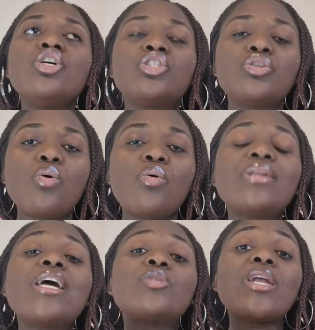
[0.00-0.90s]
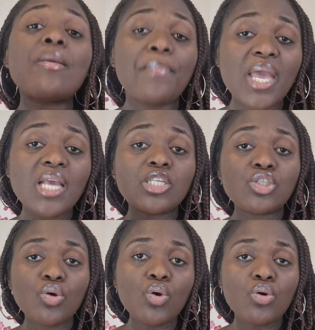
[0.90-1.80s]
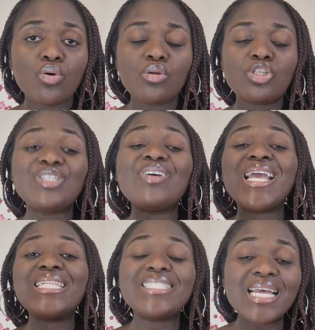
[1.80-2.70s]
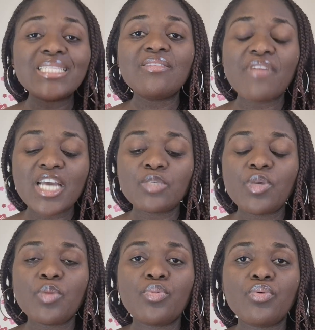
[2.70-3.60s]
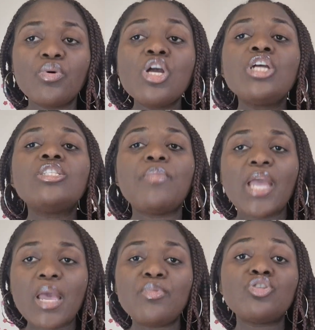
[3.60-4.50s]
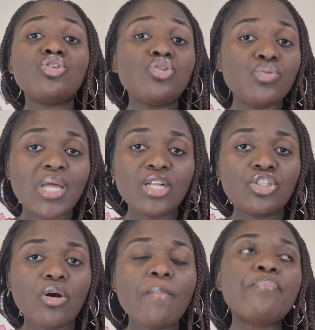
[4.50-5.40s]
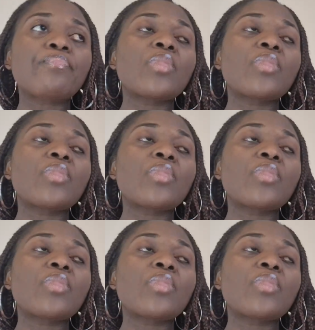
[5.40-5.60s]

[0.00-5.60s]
So that's why the pay is so good, to incentivize people to be able to do that job.